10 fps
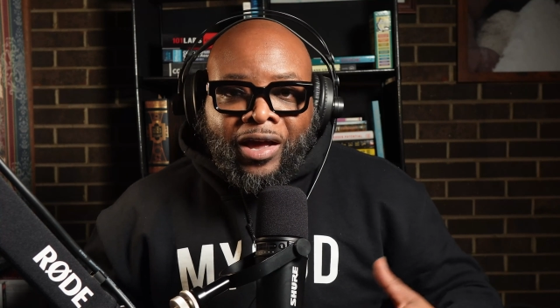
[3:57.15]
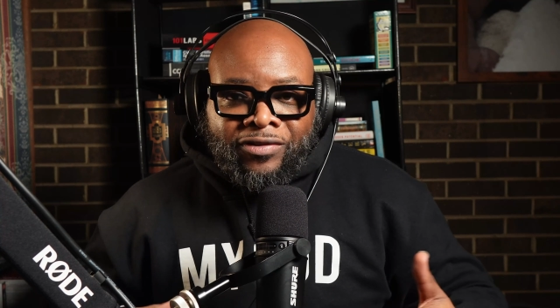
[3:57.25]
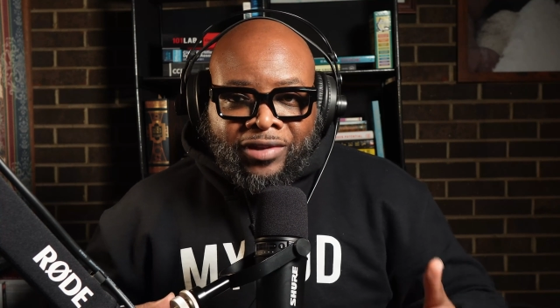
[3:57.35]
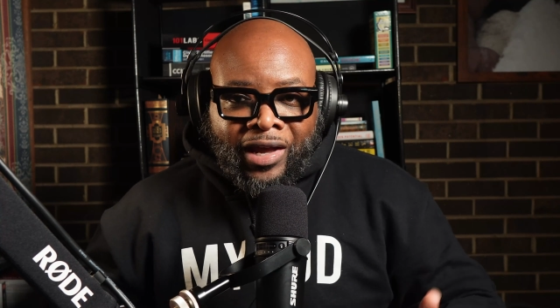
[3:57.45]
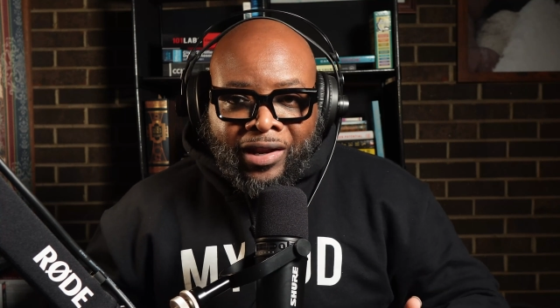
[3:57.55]

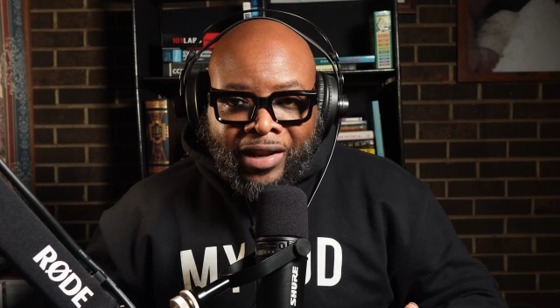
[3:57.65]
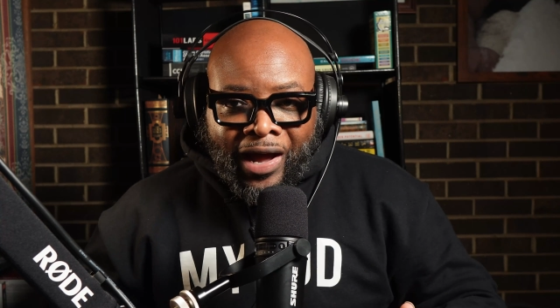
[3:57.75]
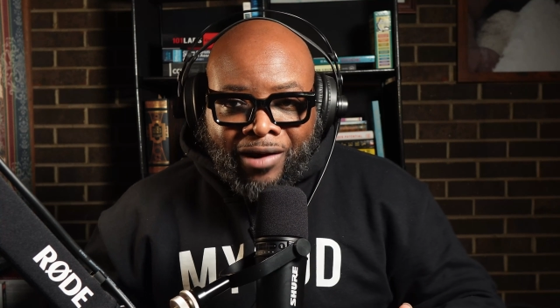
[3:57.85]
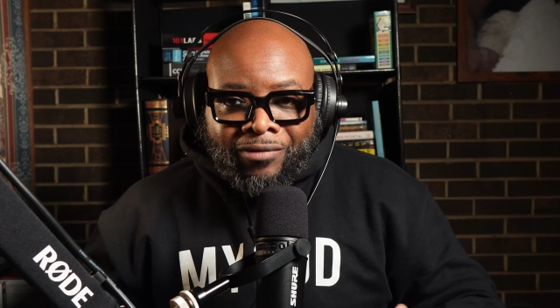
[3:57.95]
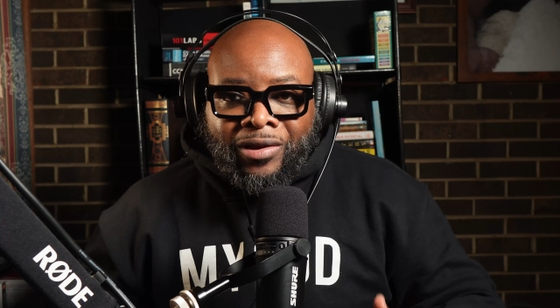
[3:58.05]
and stand
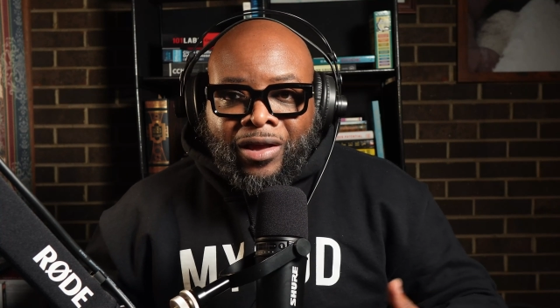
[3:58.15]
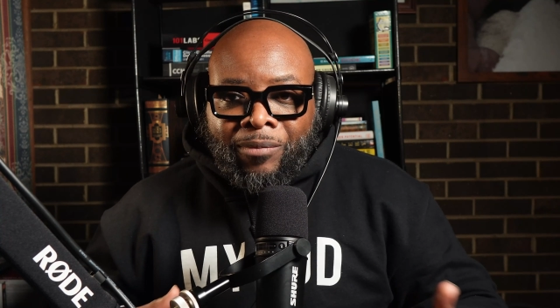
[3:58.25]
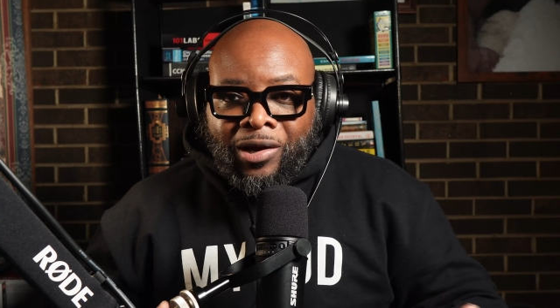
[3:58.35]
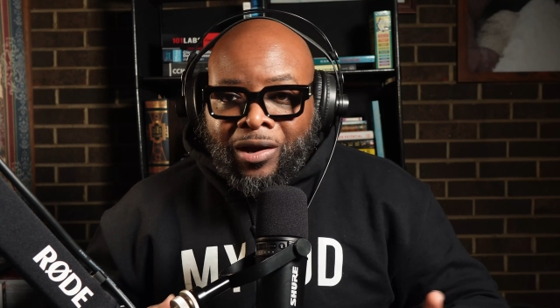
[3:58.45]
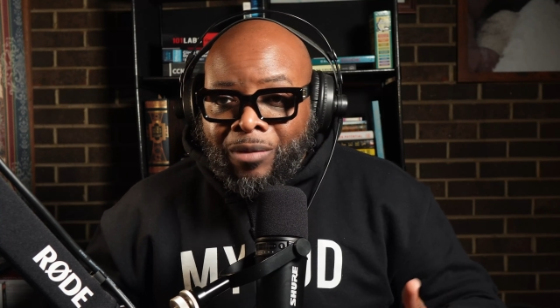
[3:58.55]
out
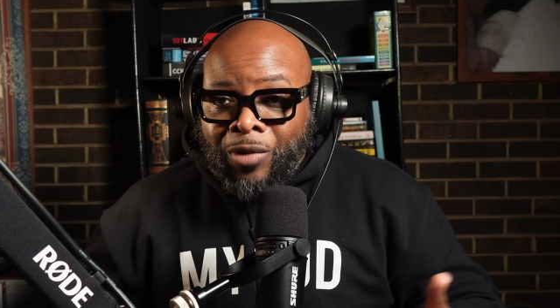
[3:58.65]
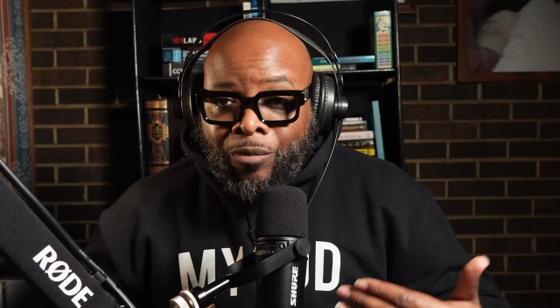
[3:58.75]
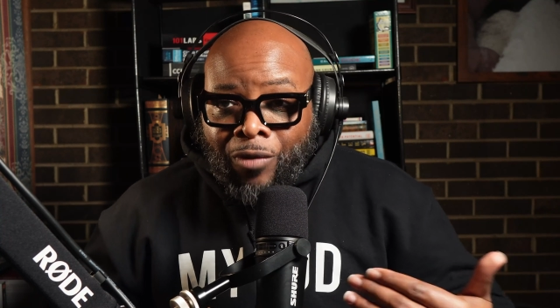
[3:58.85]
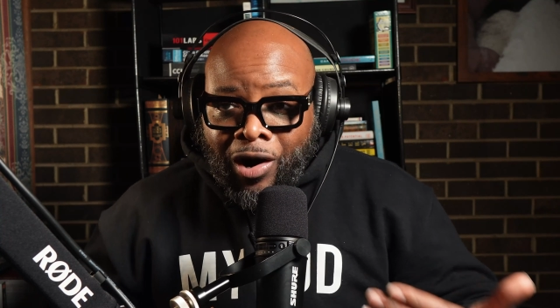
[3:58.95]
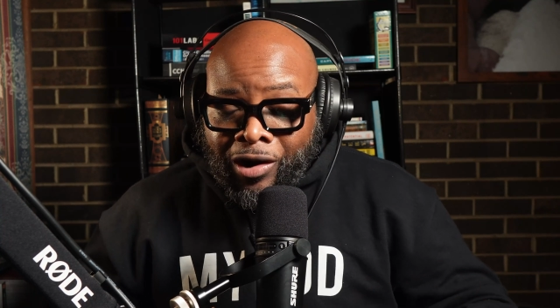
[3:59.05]
and become
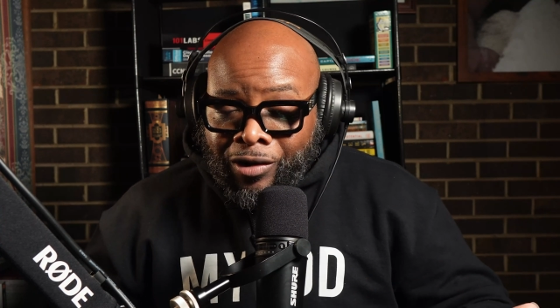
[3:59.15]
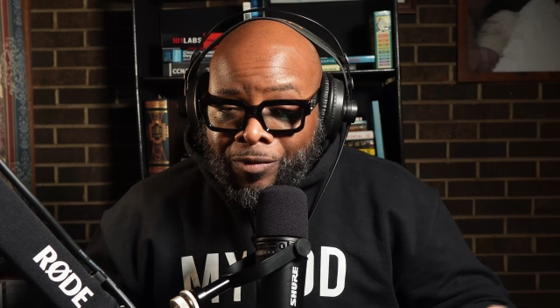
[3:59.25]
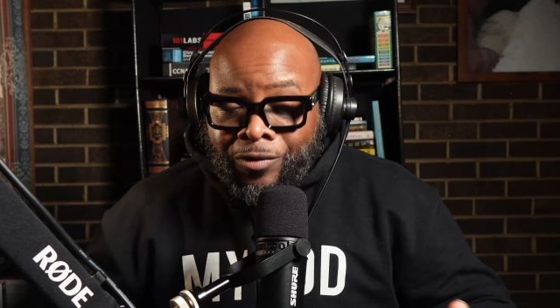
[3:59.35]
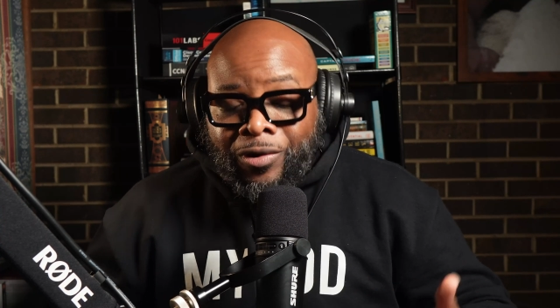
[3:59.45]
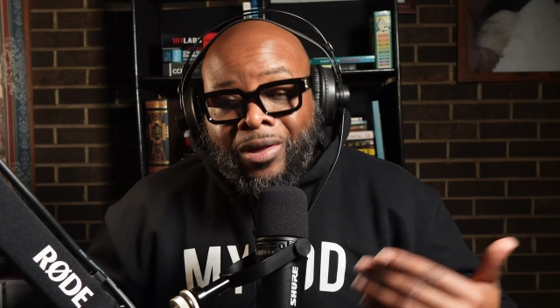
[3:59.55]
more
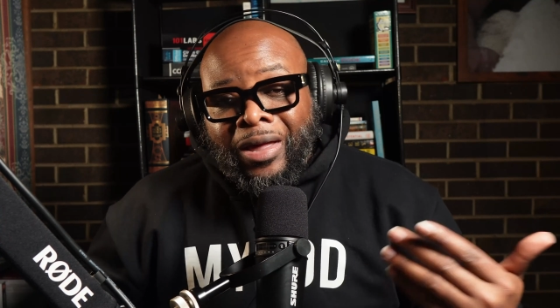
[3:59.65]
marketable